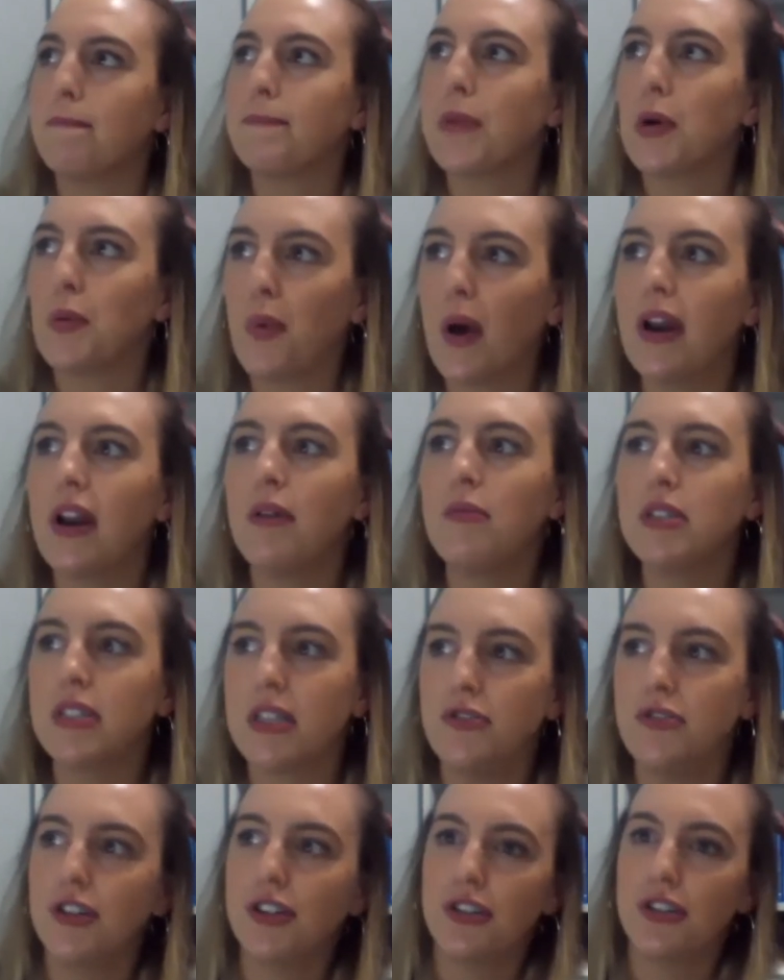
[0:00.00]
But when I was
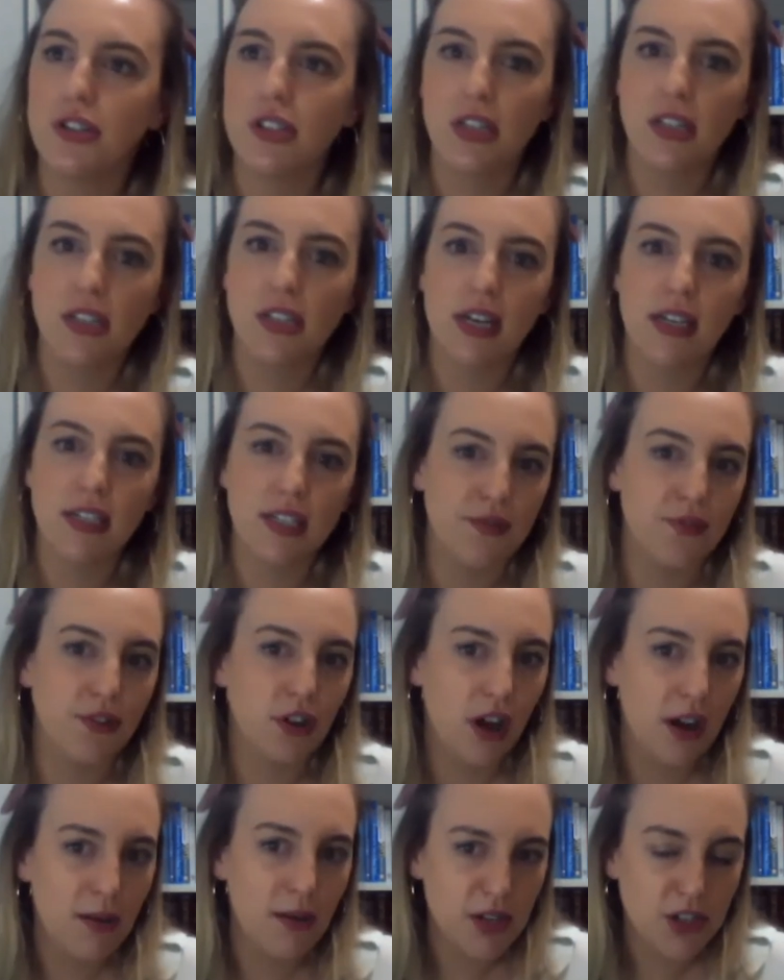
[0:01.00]
introduced to this idea of
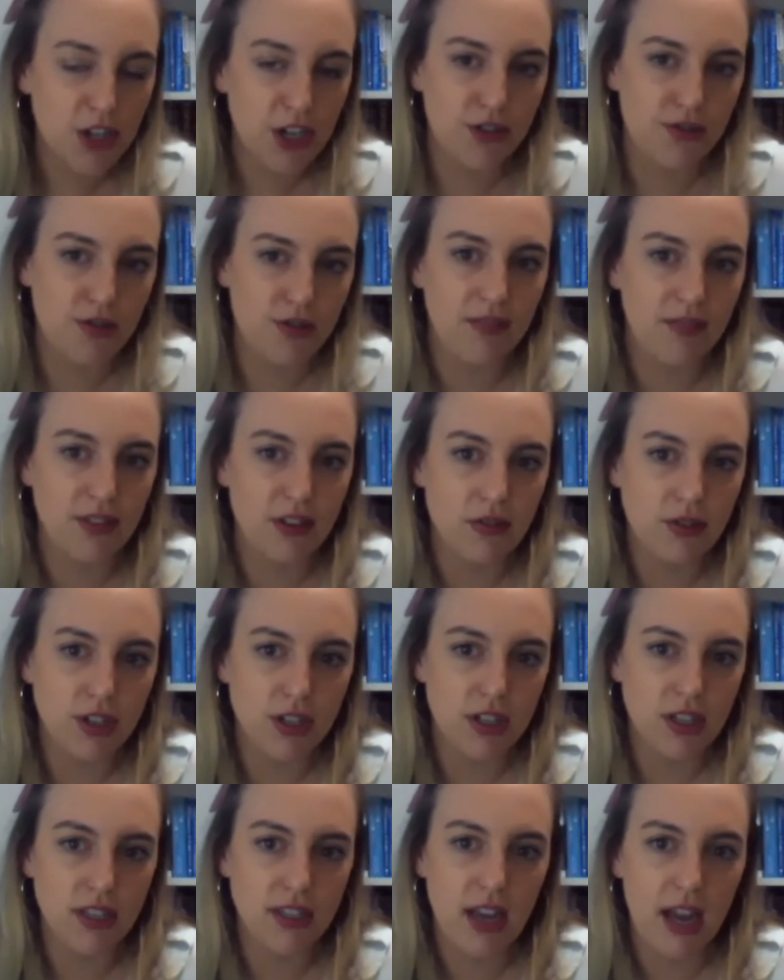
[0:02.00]
climate change
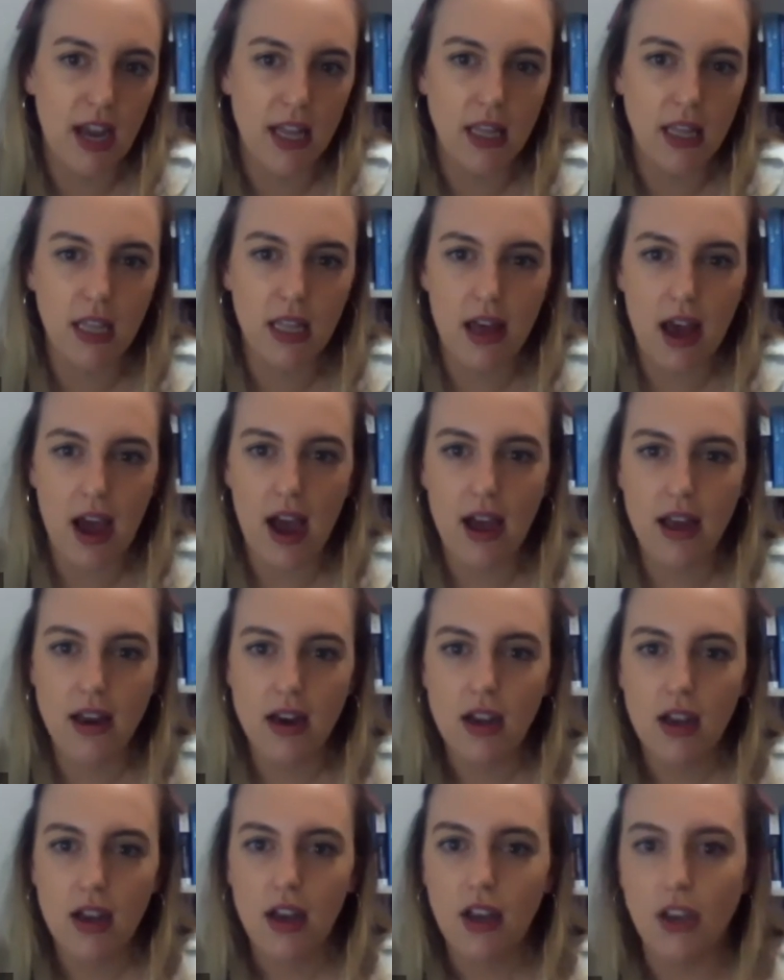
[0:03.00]
refugees and that,
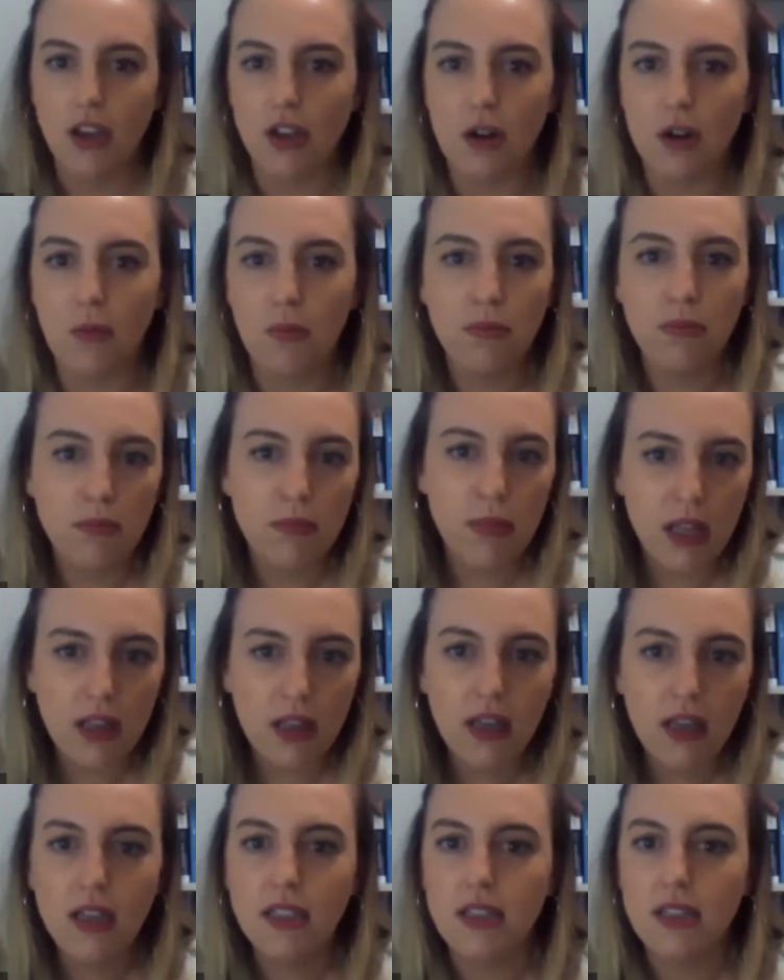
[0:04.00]

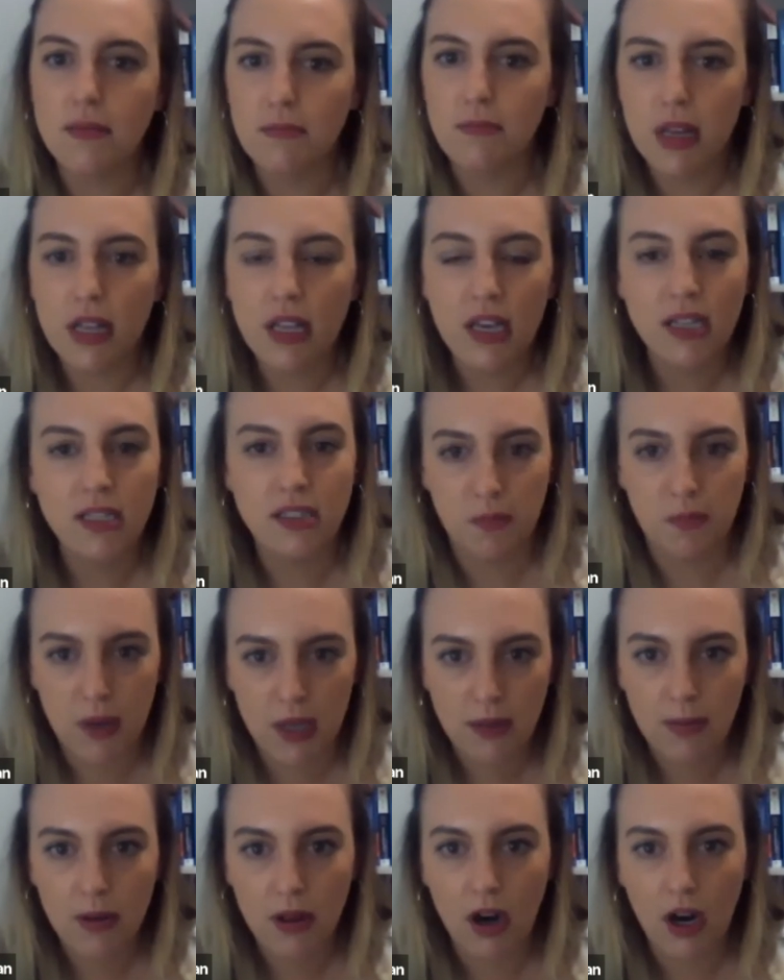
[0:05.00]
millions and millions of
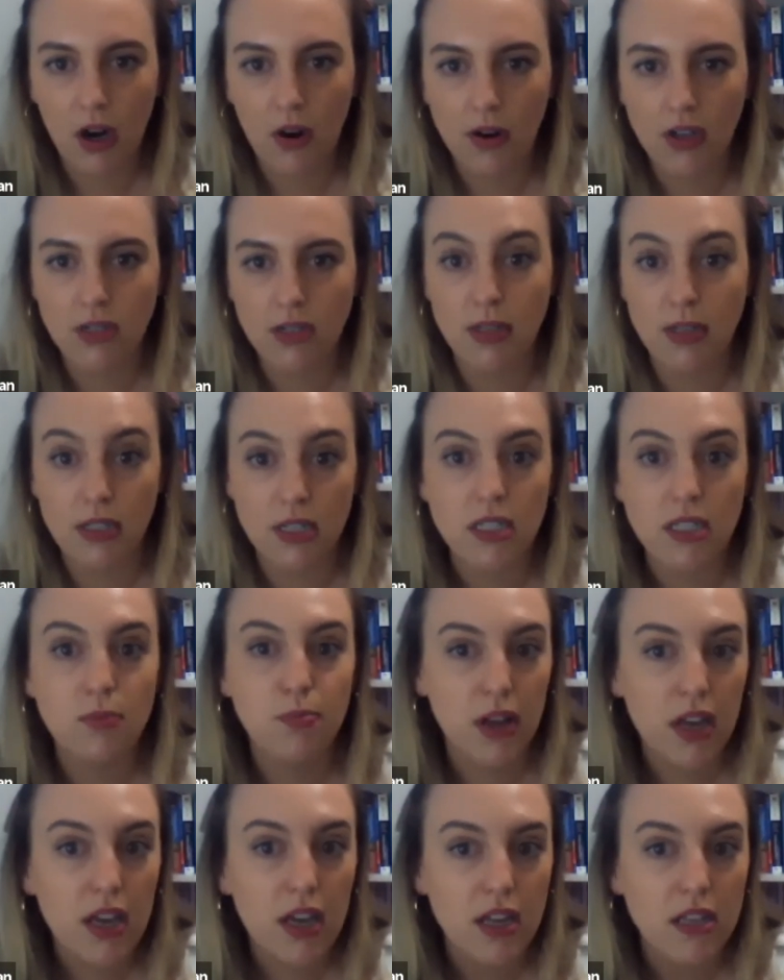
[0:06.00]
people are going to be
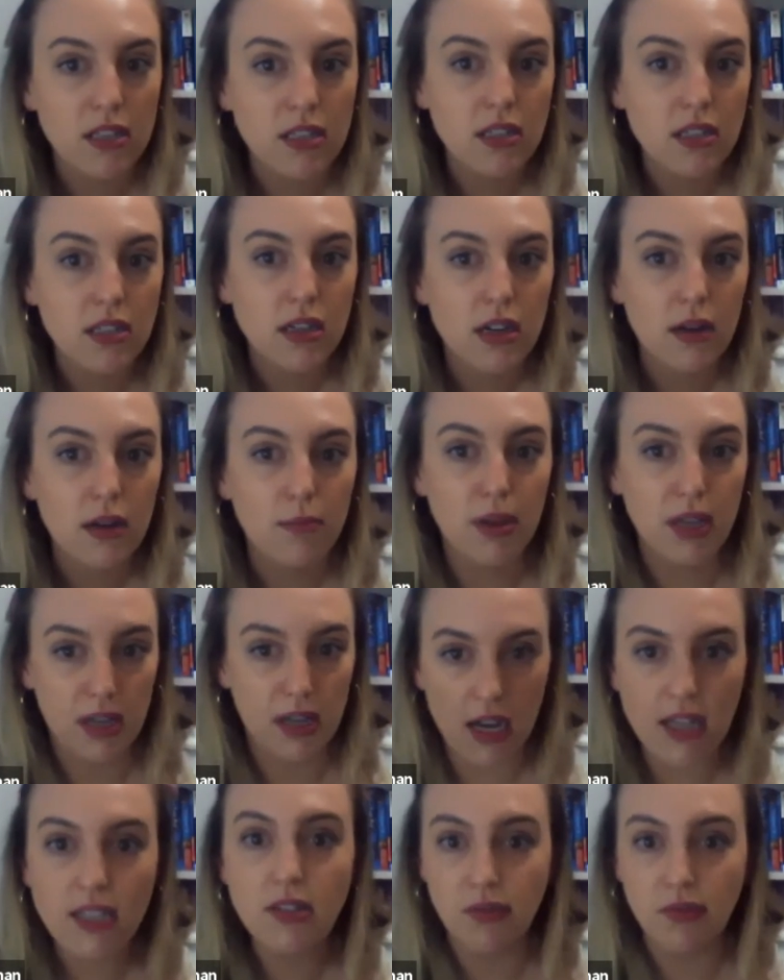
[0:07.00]
displaced
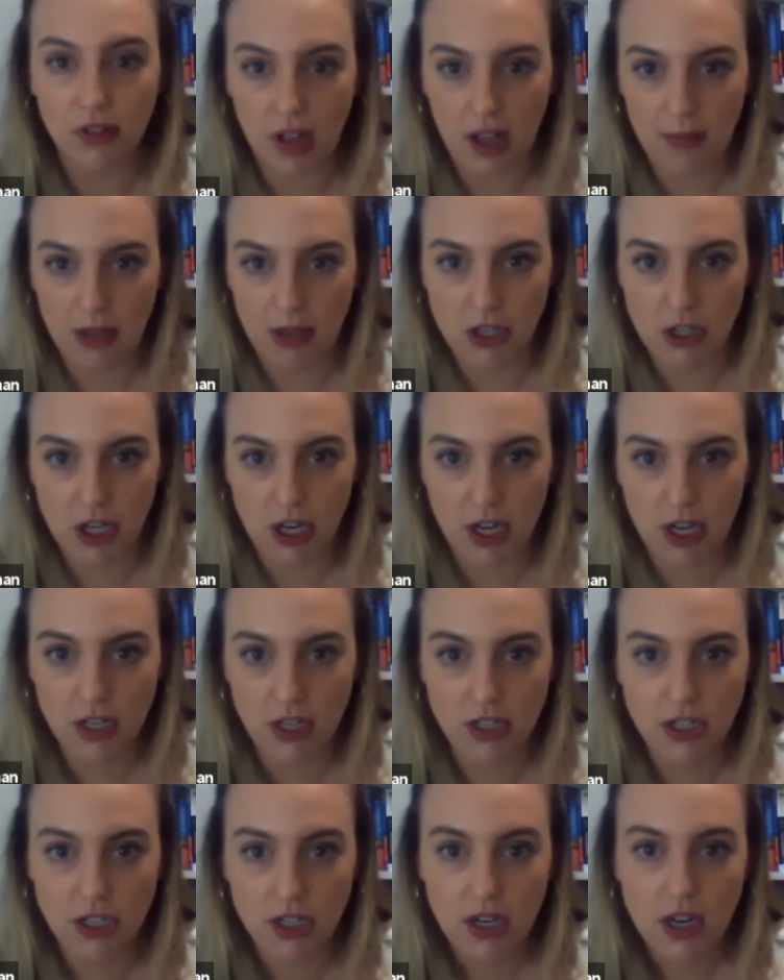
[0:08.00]
because of climate
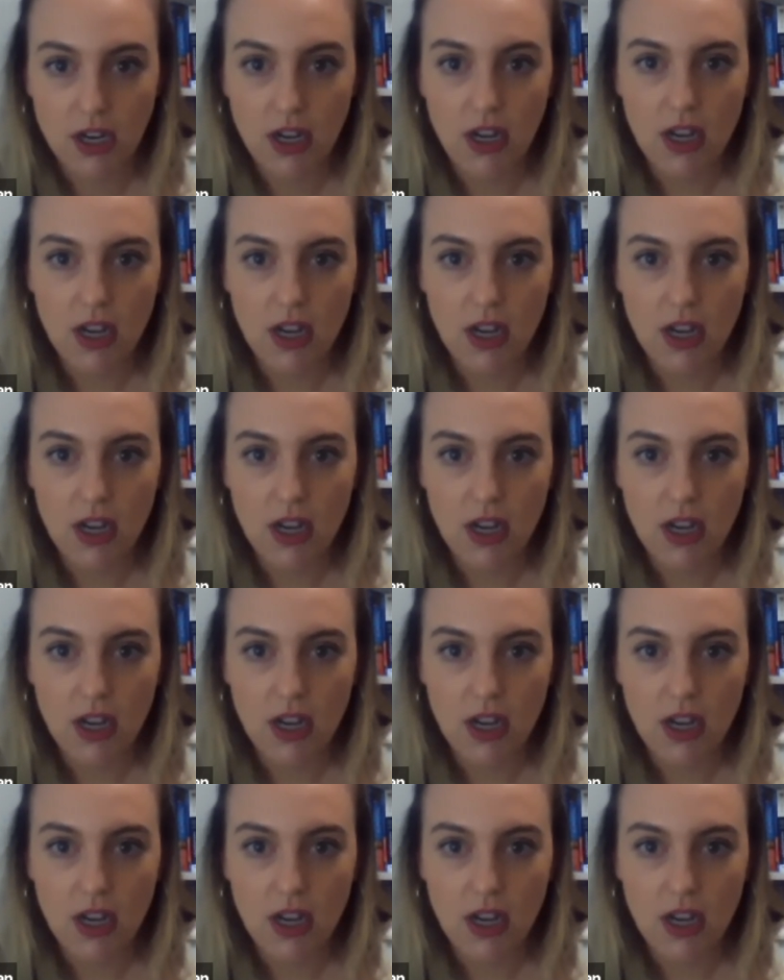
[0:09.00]
change.